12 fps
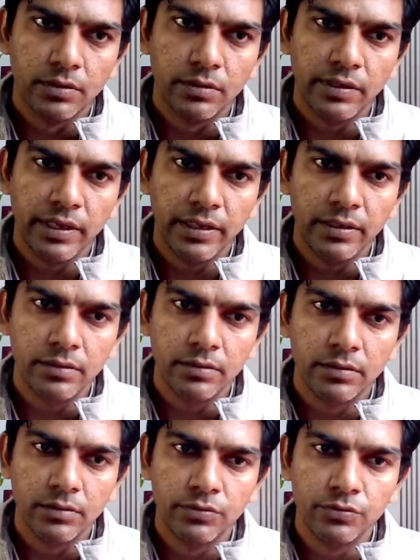10
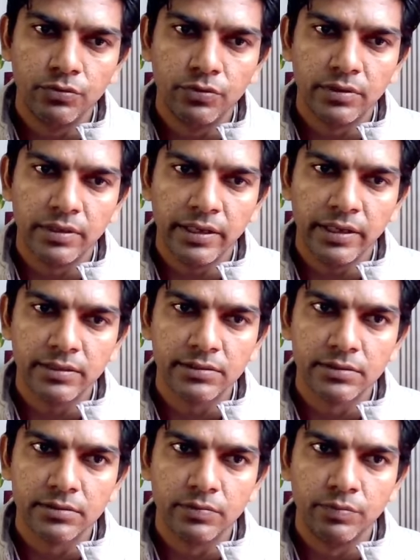root
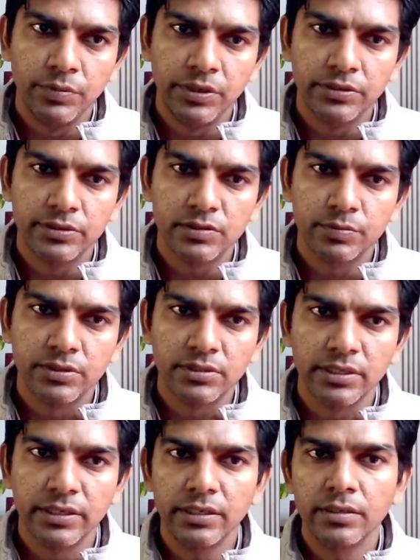x meters per
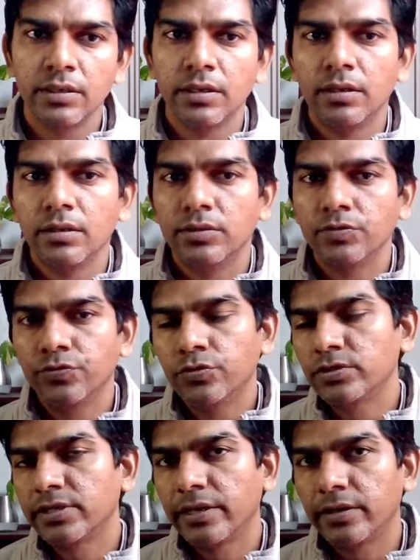second, the
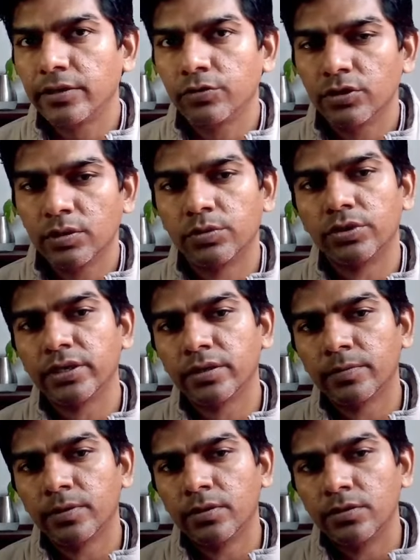force acting on the body.
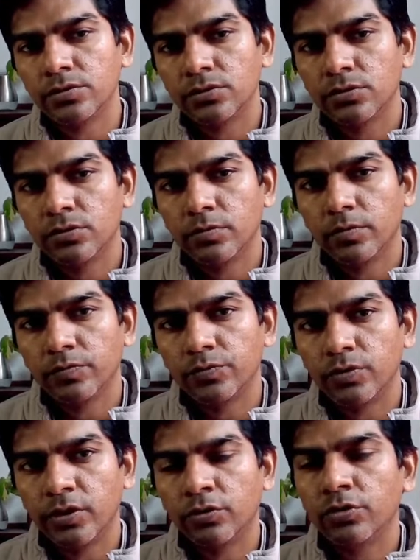So
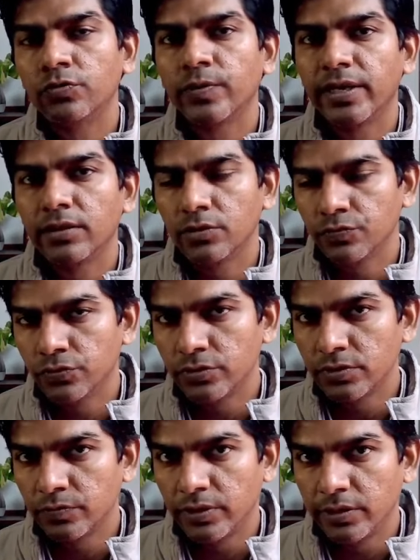in order to find the
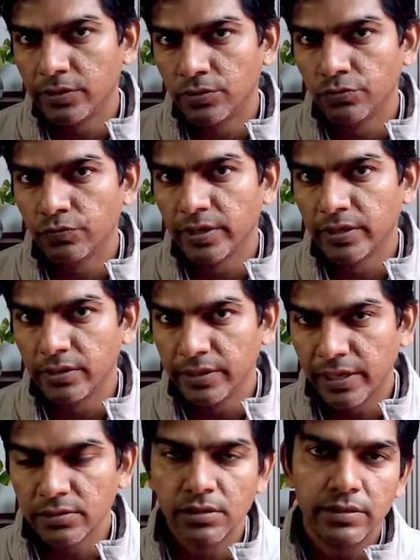force, we need to find the
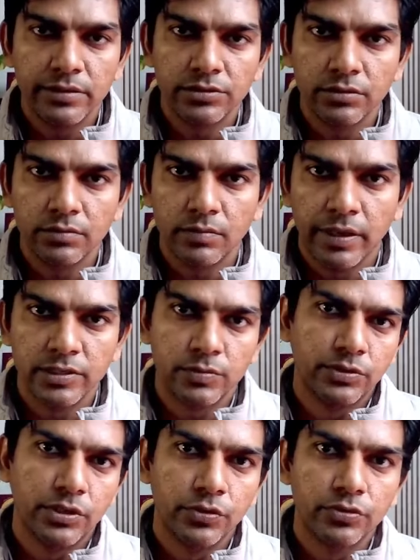acceleration as per
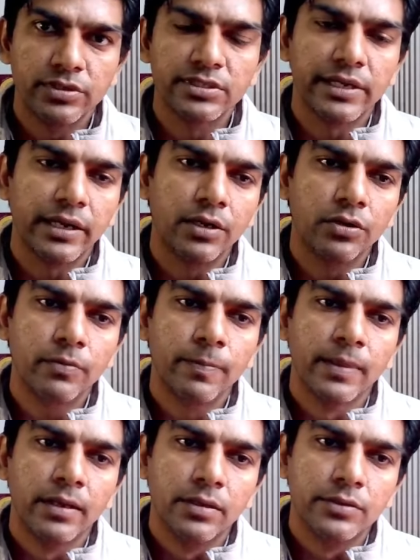the Newton's second law.
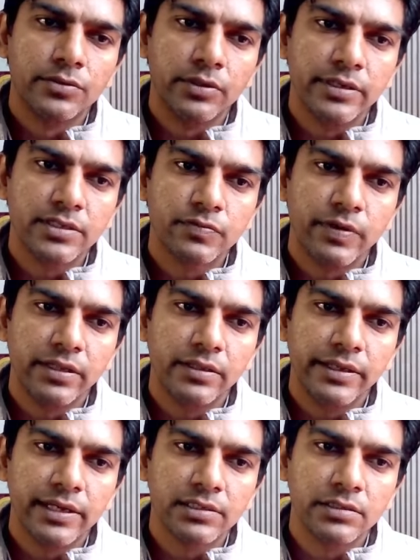So let us find
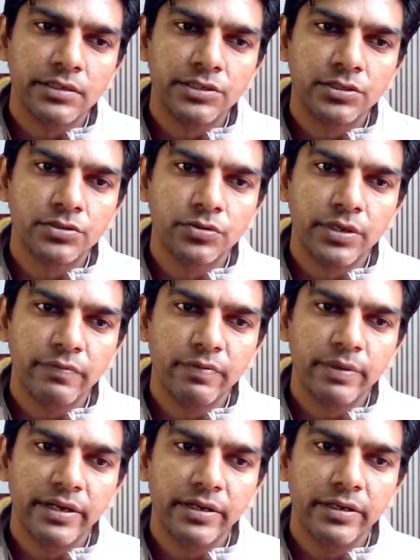the acceleration. So dv
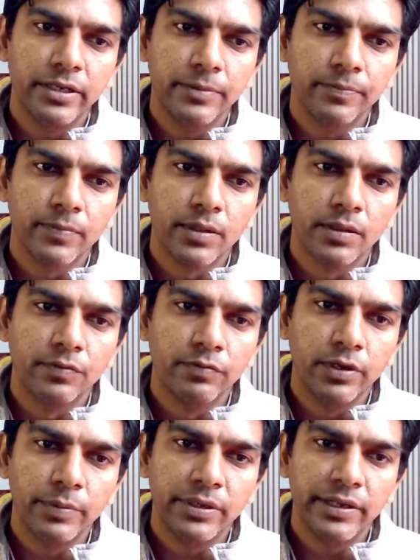by dt
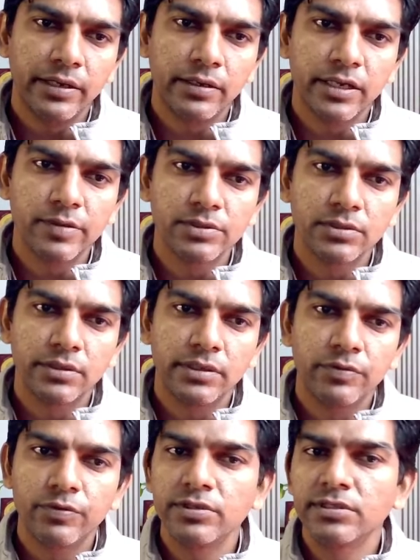will be 10 times. The
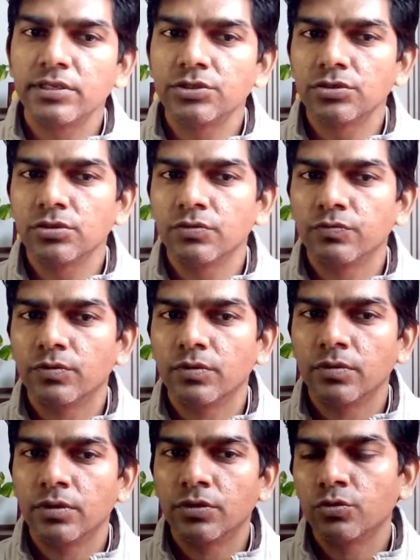differentiation of
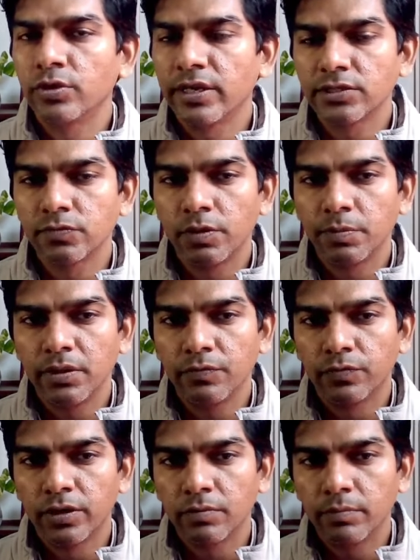root x will be
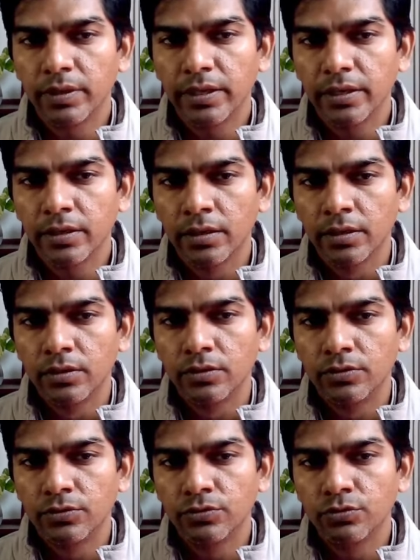1 by
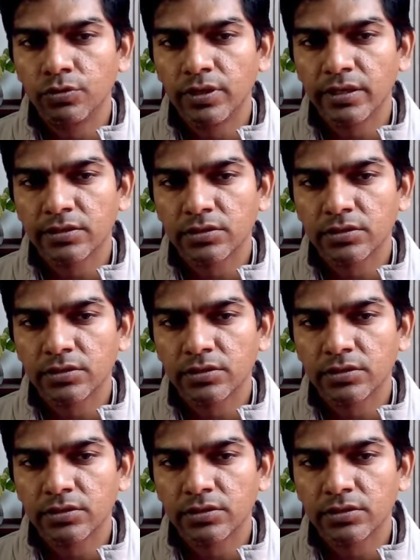2 root x